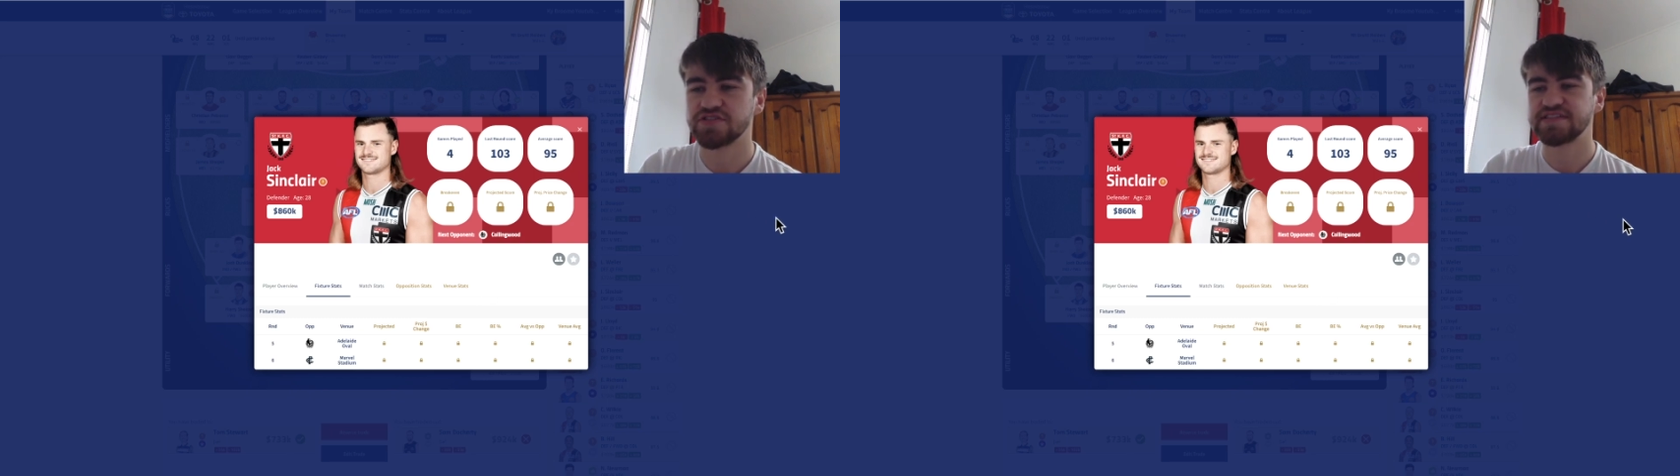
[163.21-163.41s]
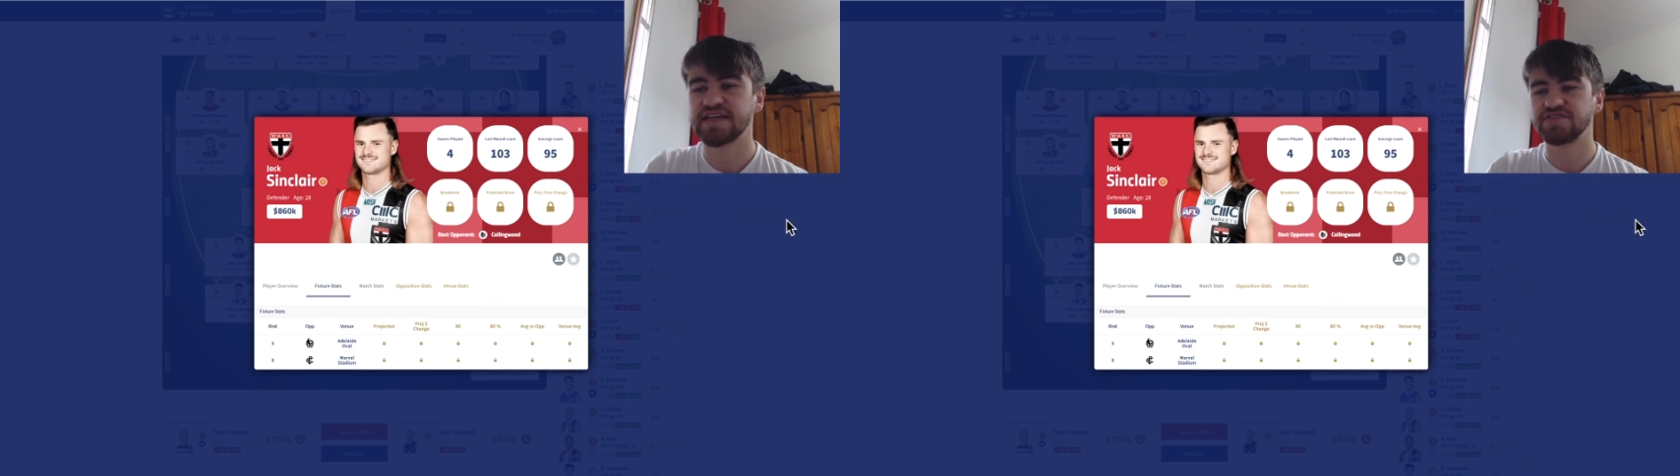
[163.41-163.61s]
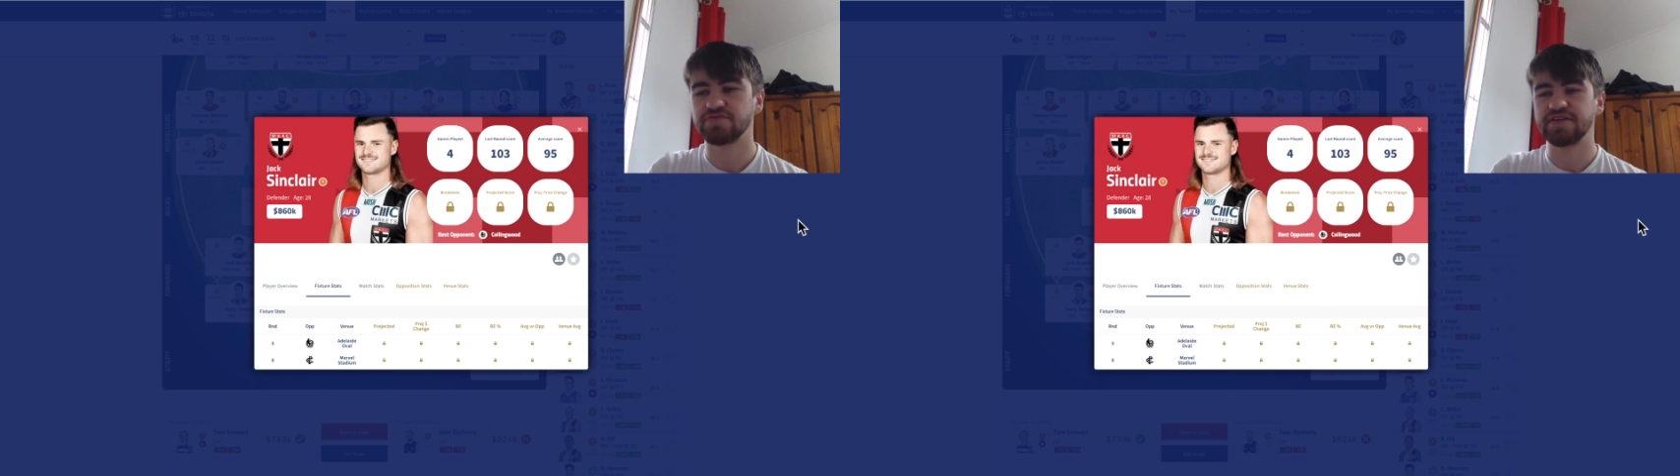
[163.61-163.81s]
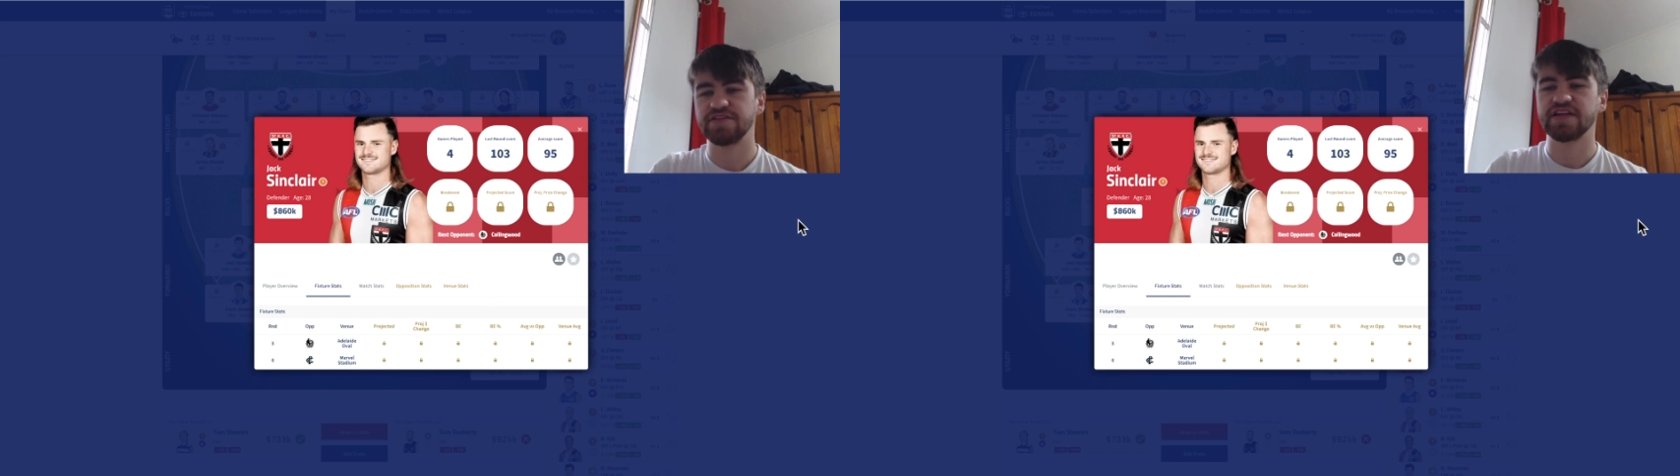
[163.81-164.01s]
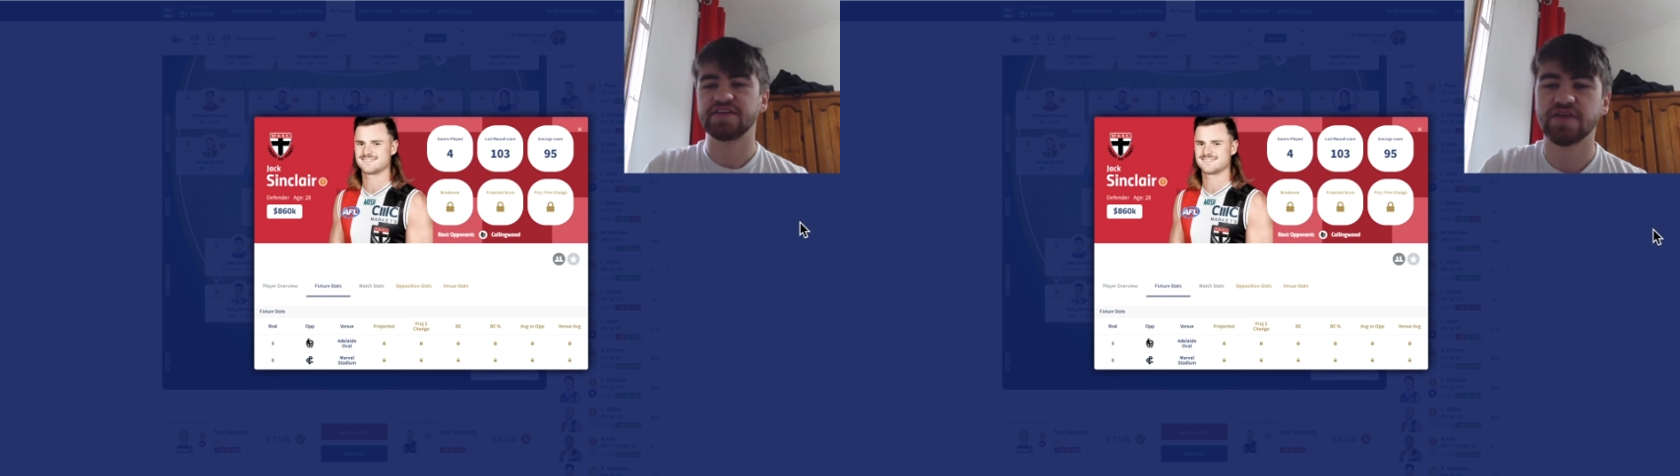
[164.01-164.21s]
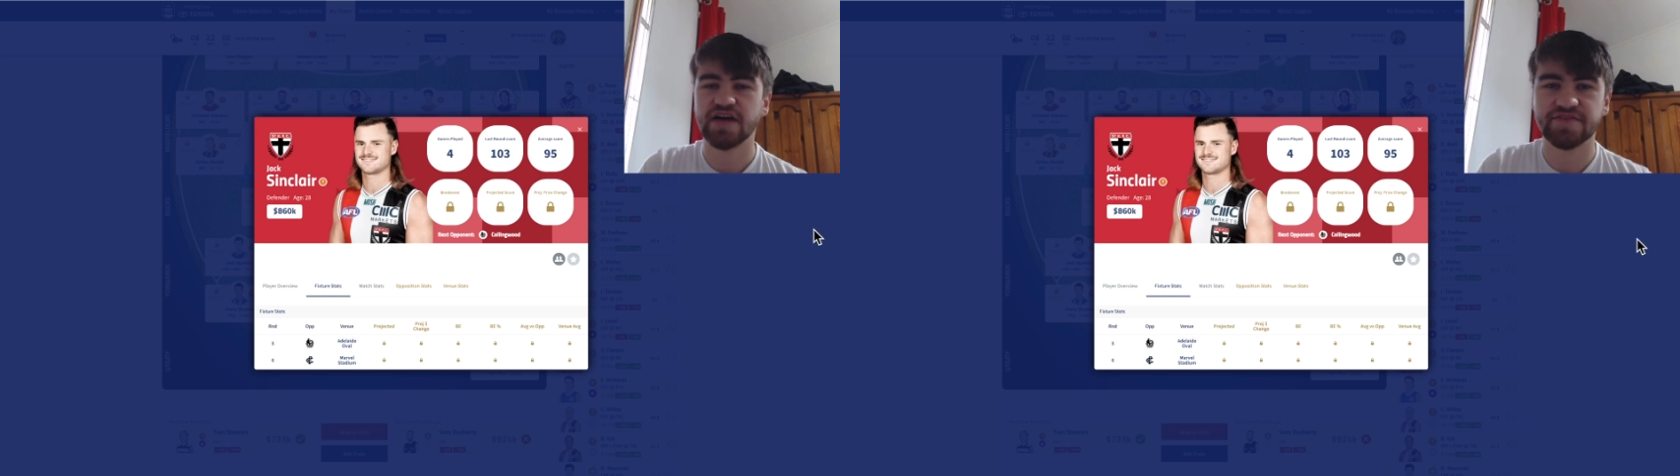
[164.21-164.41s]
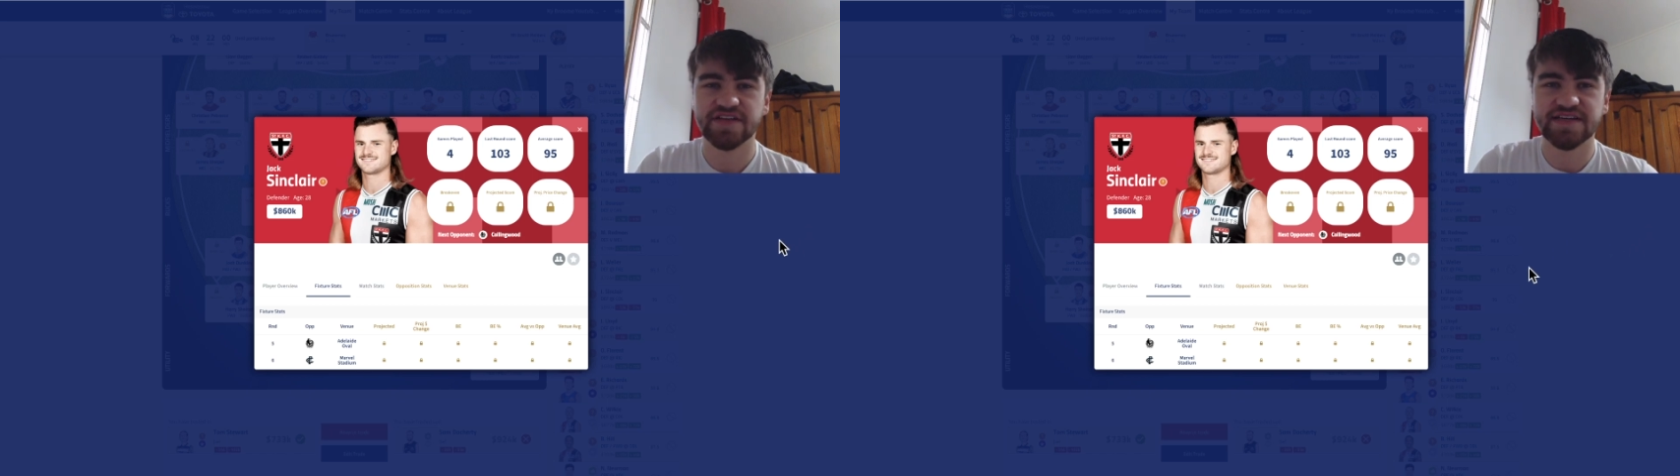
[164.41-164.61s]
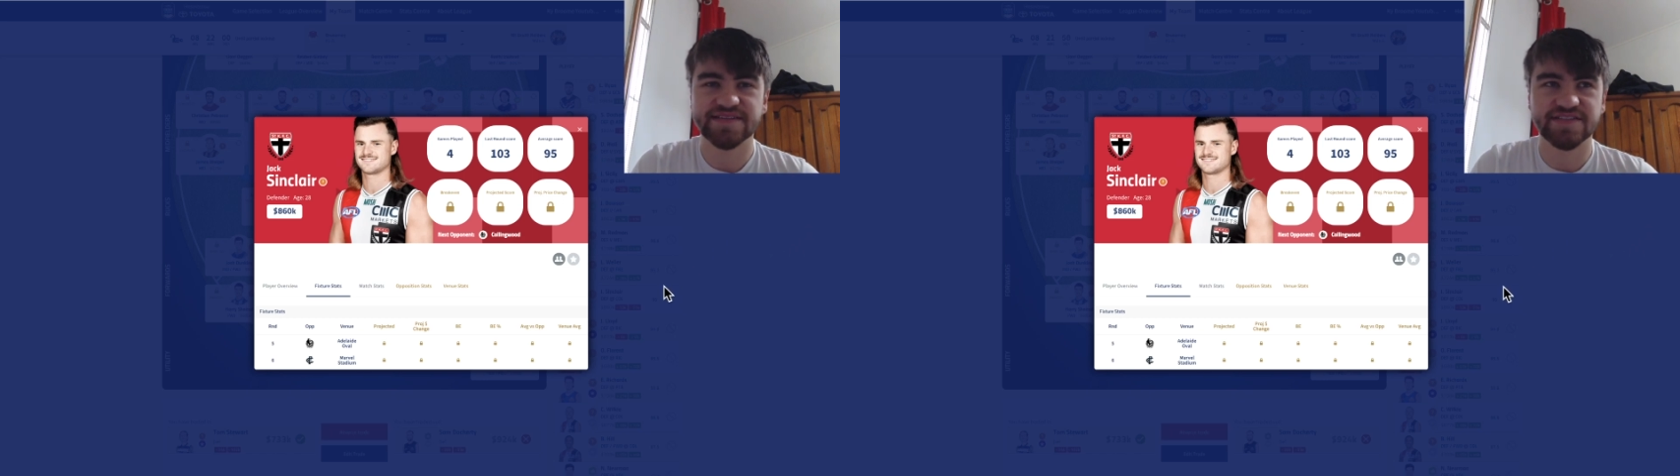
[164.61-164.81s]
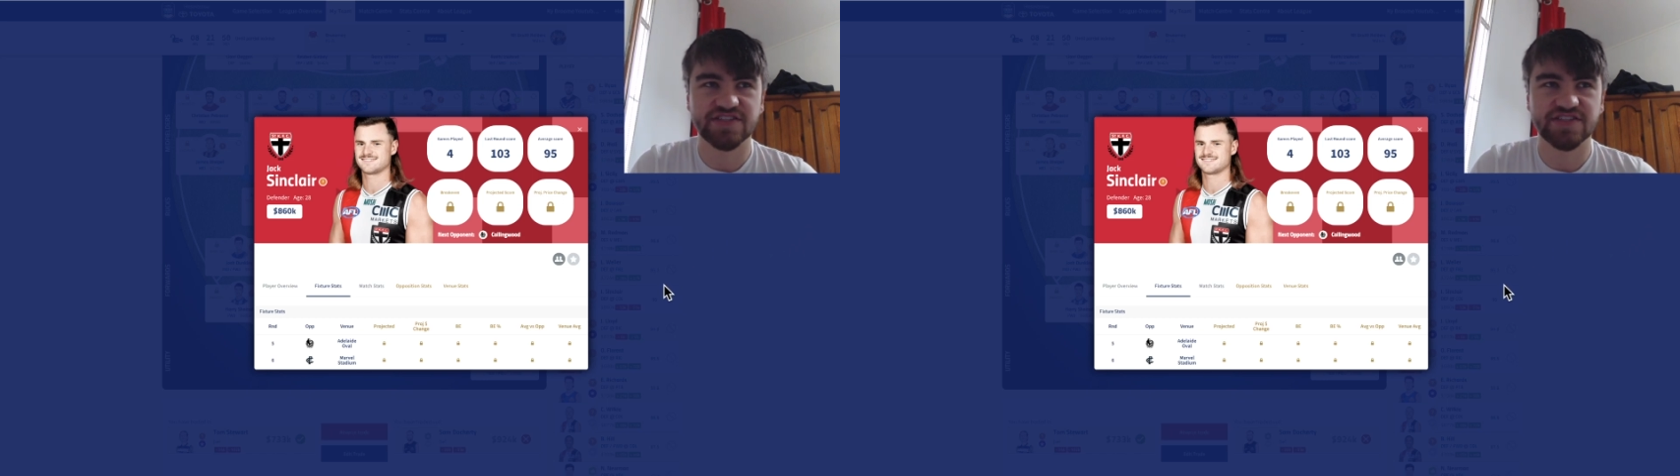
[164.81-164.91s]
stays around 95, and he isn't a